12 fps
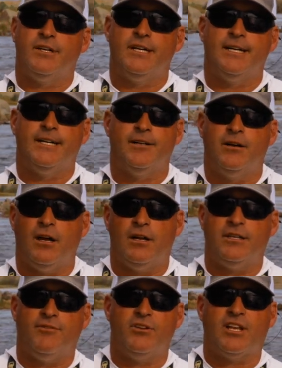uh,
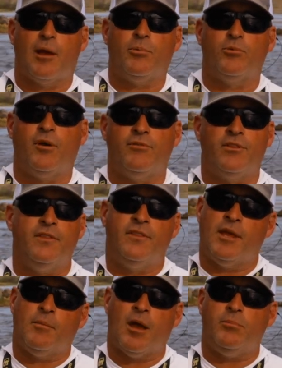a different type of river
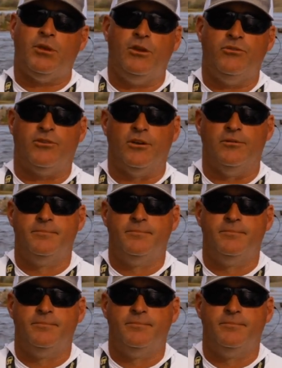than they might be used to.